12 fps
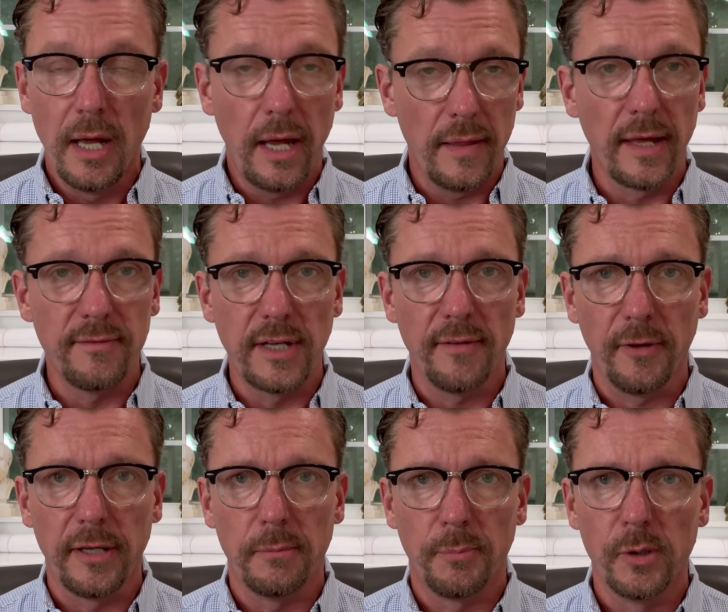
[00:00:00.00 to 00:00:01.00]
And they've
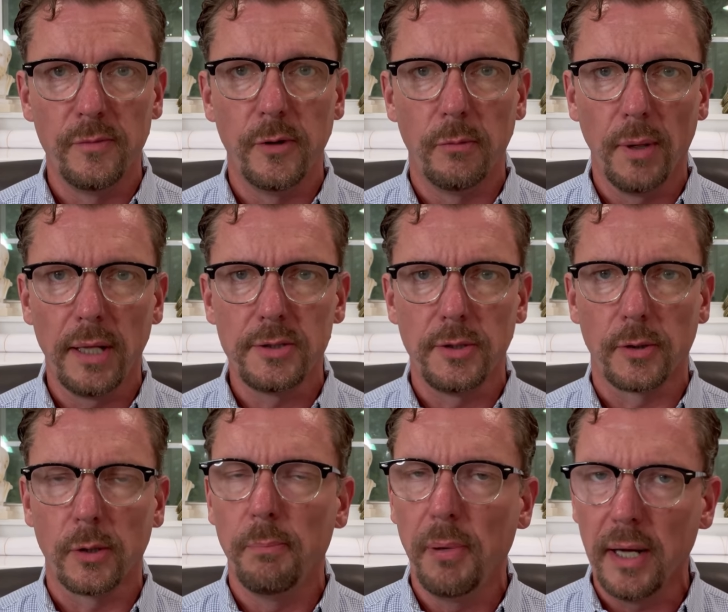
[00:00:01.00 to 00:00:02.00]
definitely improved their blood
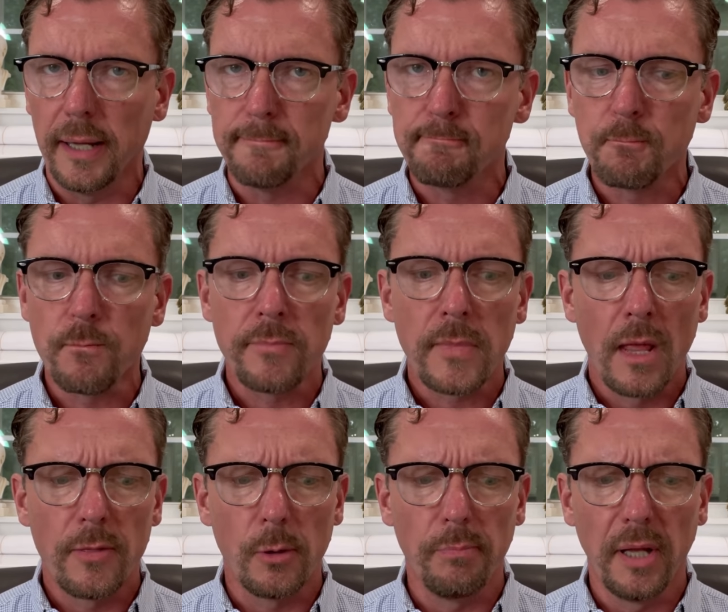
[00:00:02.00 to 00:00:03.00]
sugar, but
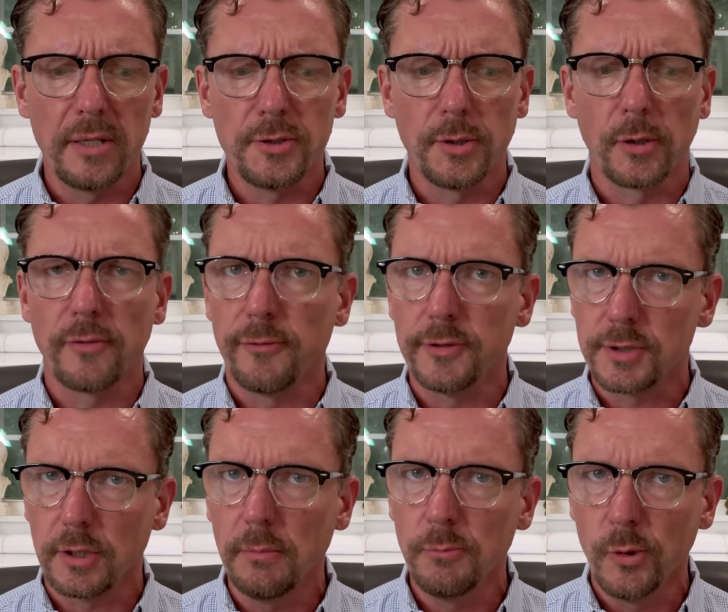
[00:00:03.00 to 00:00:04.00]
their blood sugar for
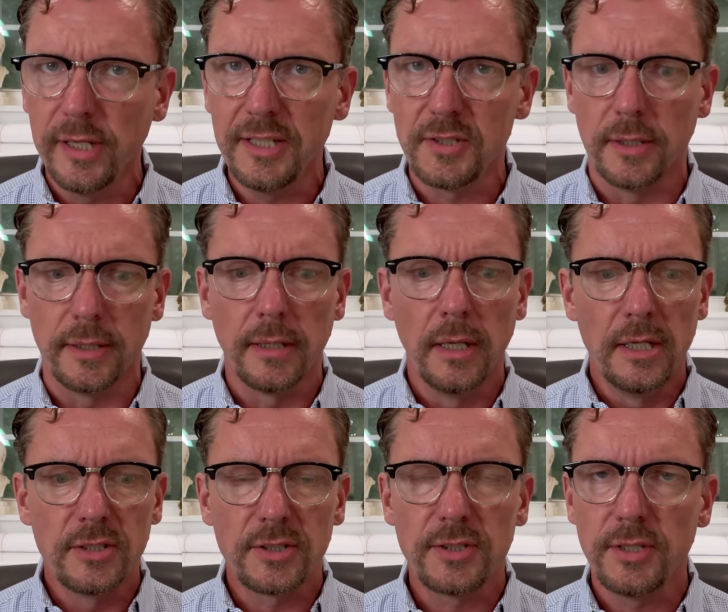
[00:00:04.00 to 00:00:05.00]
some reason
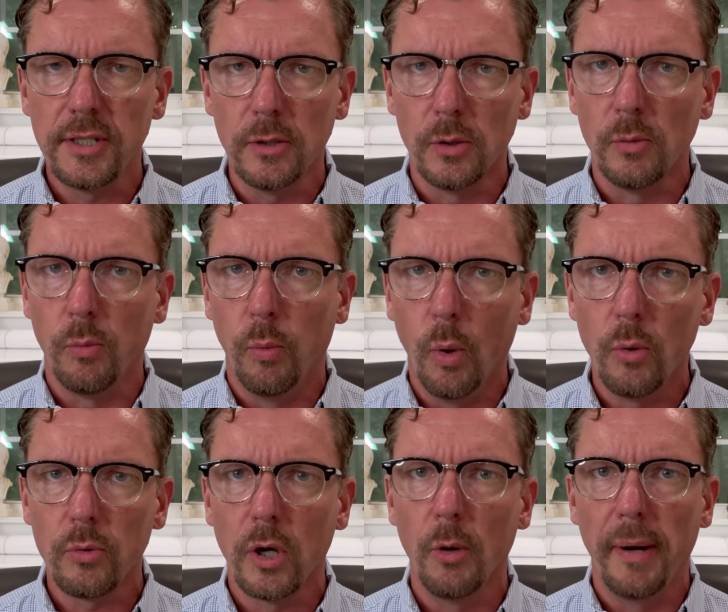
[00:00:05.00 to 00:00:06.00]
still
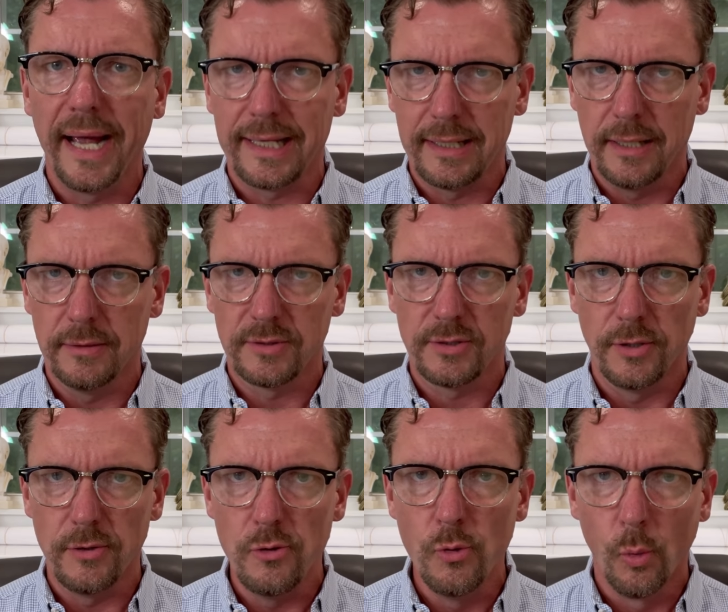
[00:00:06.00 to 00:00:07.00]
won't go back down to
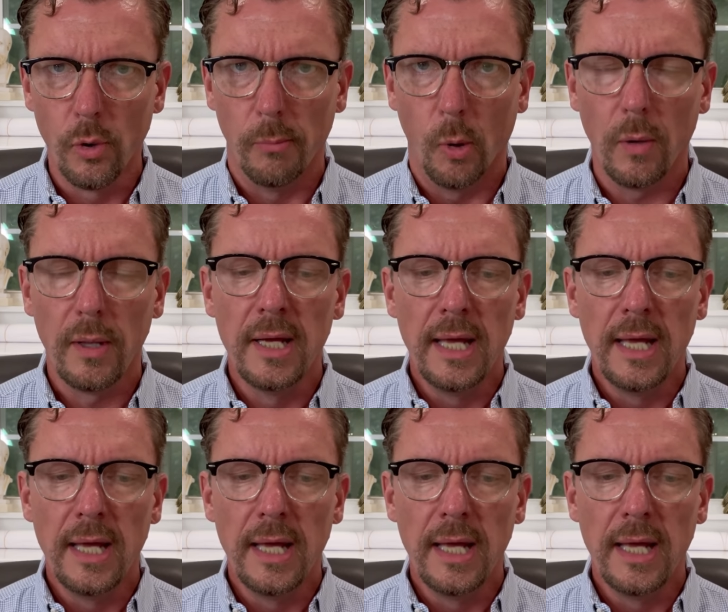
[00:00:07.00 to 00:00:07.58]
normal.